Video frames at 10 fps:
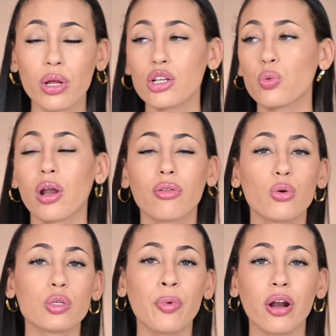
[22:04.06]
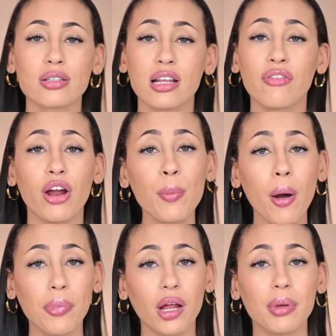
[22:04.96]
is one of those products that are very
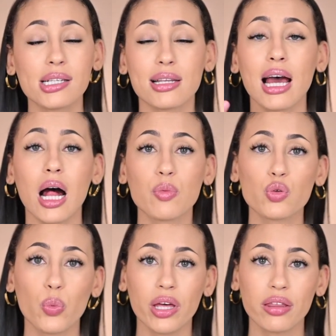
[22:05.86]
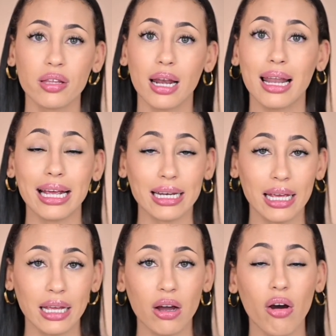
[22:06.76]
popular because it helps with
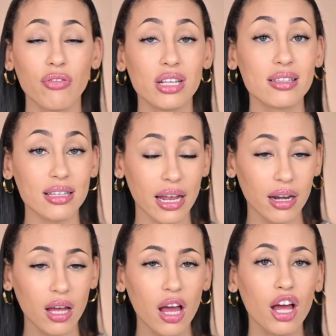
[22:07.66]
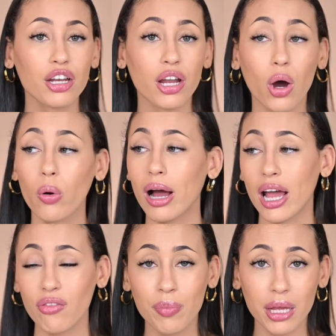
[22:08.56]
lightening of the skin. Now, I have
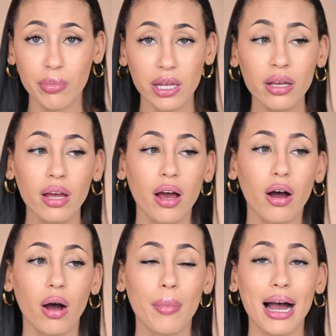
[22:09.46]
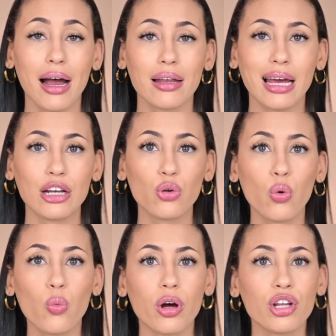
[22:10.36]
a baby, and I don't
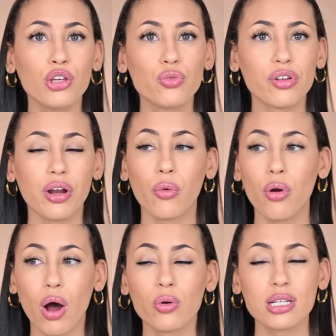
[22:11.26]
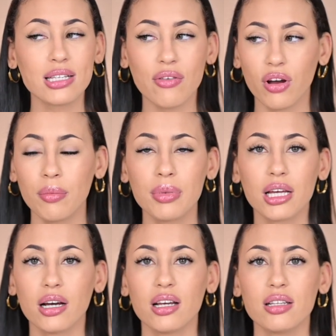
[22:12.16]
want to use it around 7
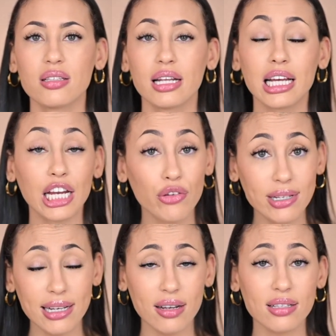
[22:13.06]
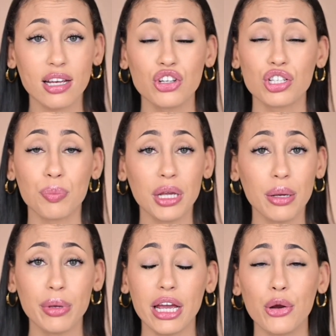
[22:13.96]
because it can irritate her skin. She's a
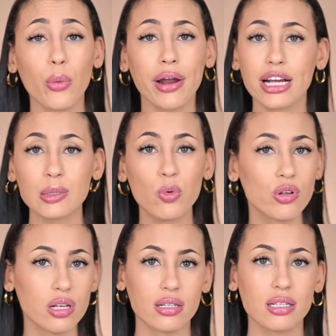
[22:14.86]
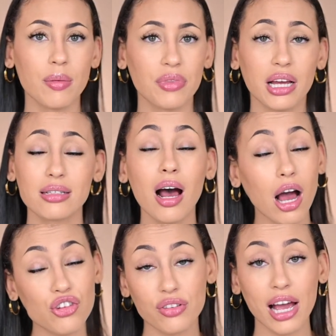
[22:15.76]
baby. I don't want to expose her to something as
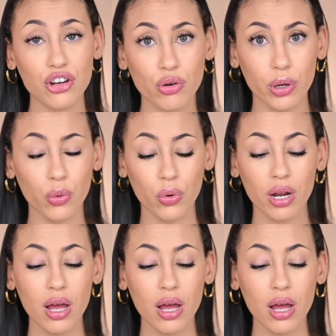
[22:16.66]
harsh as hydroquinone.